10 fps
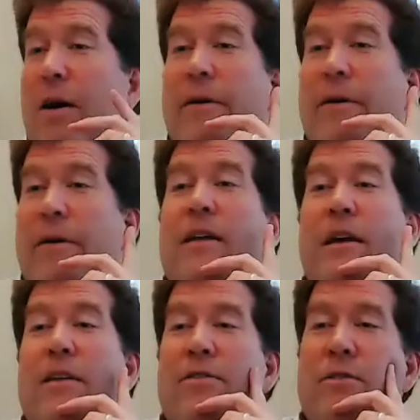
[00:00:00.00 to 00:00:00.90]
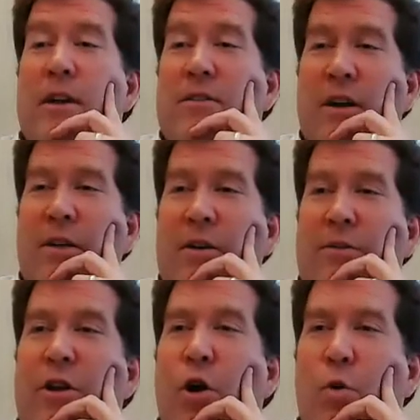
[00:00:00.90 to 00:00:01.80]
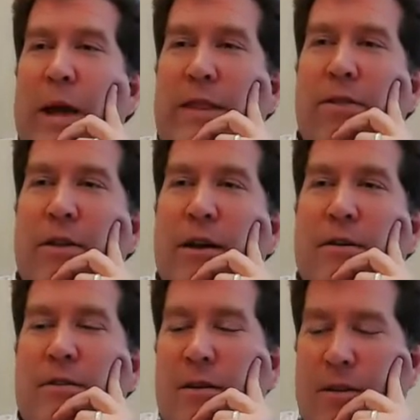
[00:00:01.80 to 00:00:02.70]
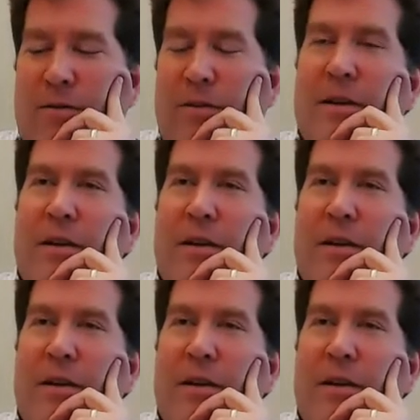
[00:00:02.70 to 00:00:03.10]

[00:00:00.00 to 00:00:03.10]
I mean, it's another of those no-win things. I mean, if